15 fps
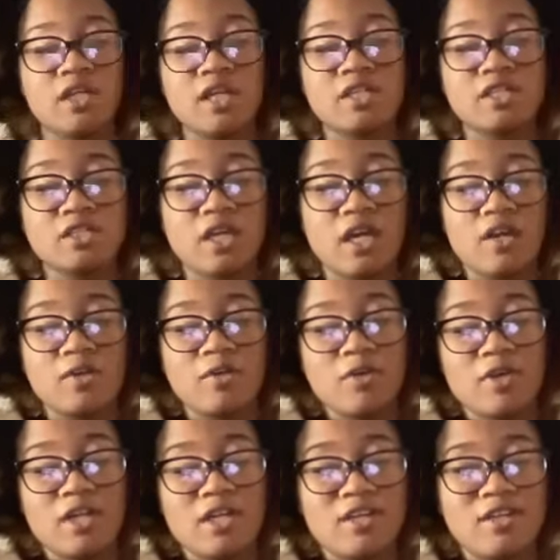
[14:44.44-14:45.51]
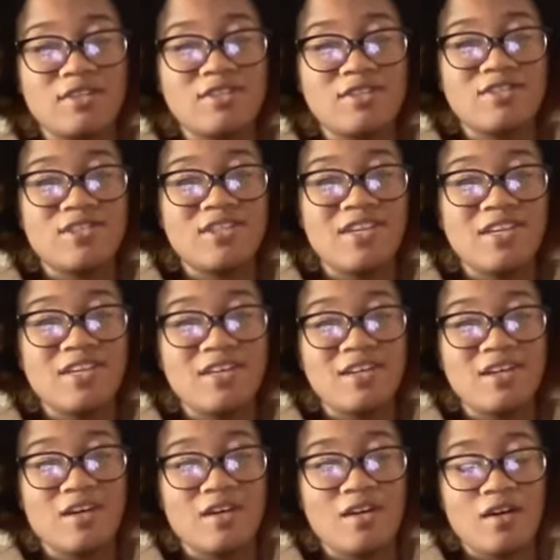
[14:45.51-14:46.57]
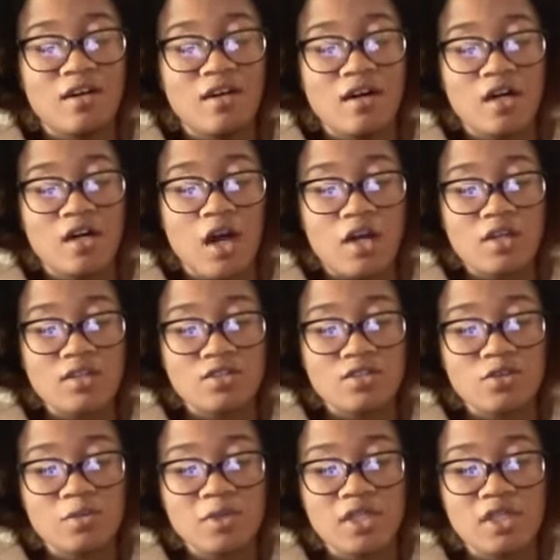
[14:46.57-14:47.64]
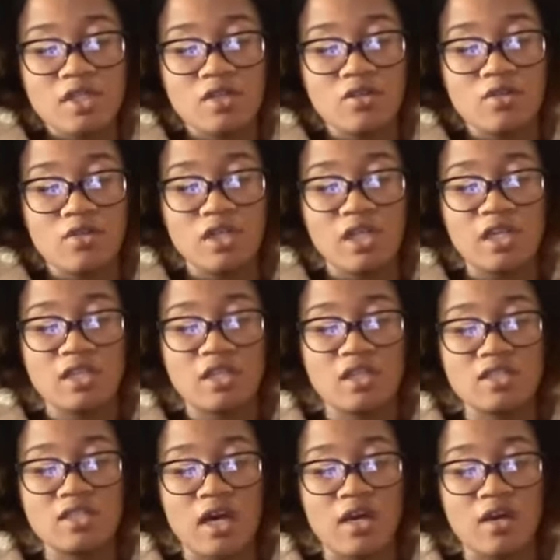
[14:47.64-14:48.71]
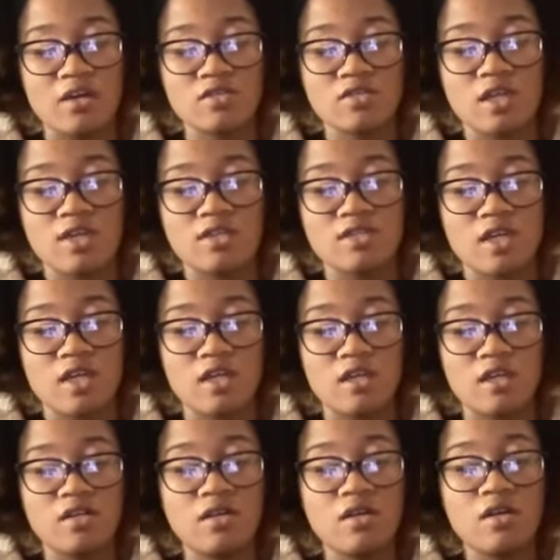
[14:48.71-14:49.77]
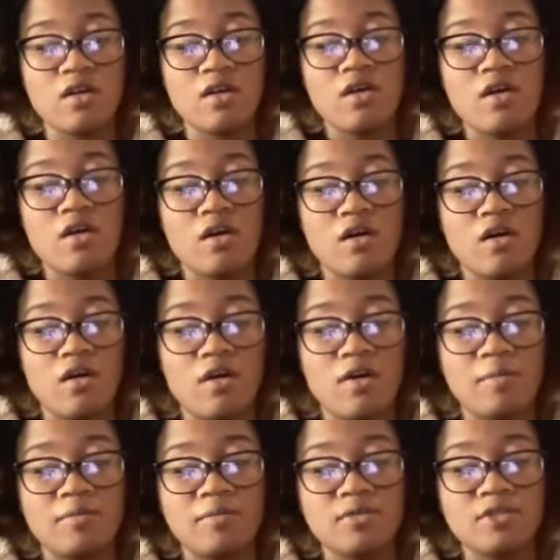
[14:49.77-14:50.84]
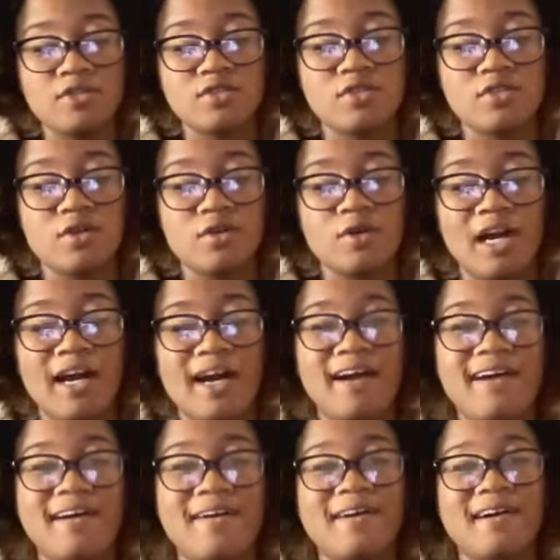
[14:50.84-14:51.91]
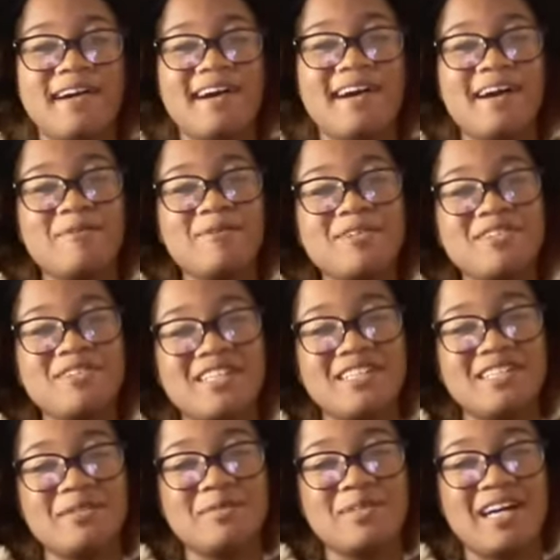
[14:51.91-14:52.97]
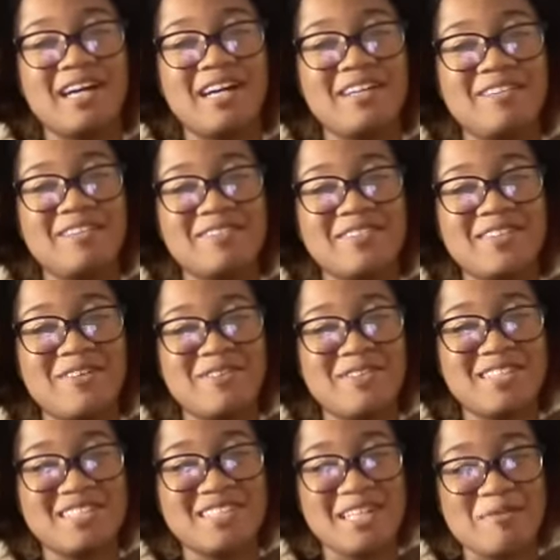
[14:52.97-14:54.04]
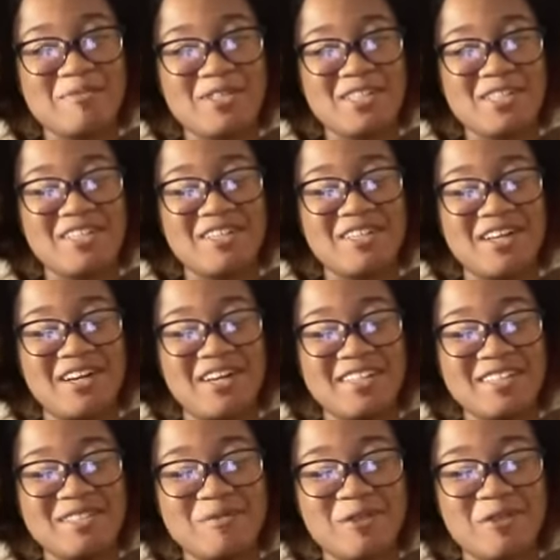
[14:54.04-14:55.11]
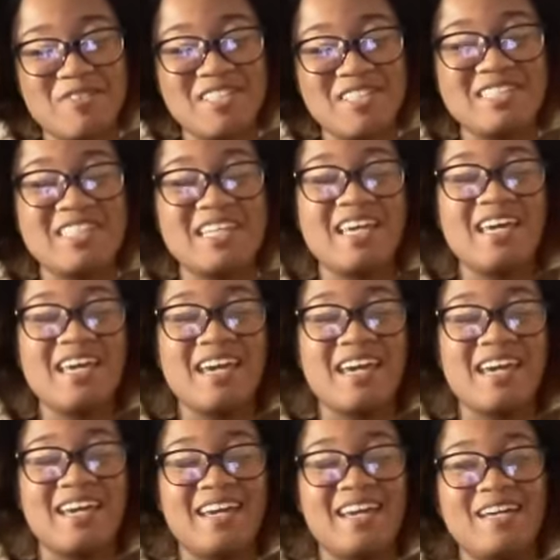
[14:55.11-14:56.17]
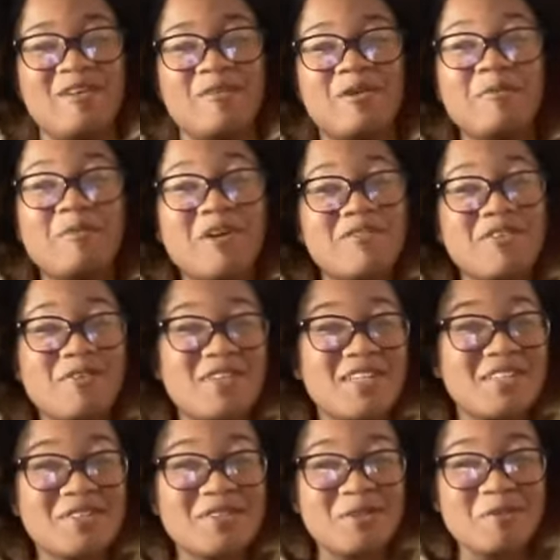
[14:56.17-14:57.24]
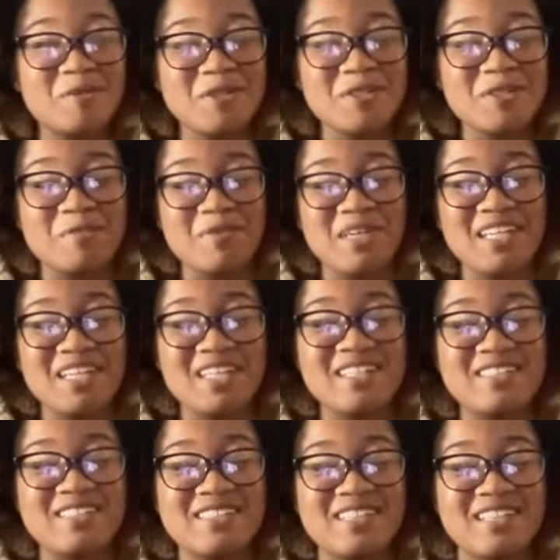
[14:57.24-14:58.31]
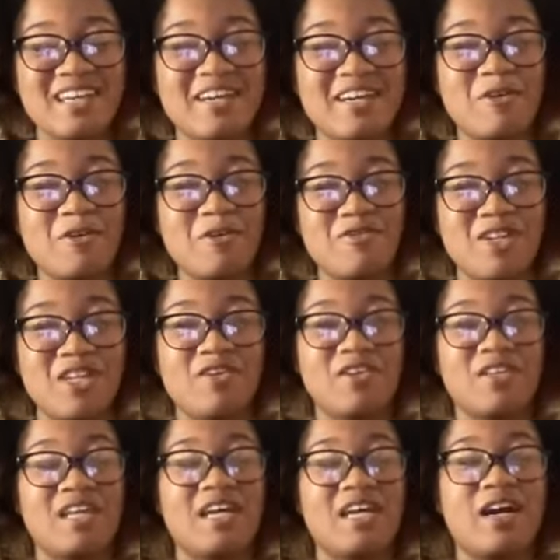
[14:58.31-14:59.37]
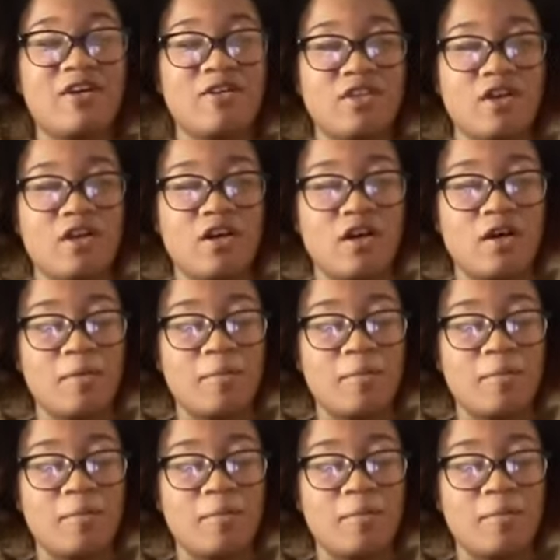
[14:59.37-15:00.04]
next category is the costuming or like the attire slash setting. So I went on a deep dive over the summer on all these movies, and one of my favorite YouTubers, Mina Lee, she did like a whole video on like how their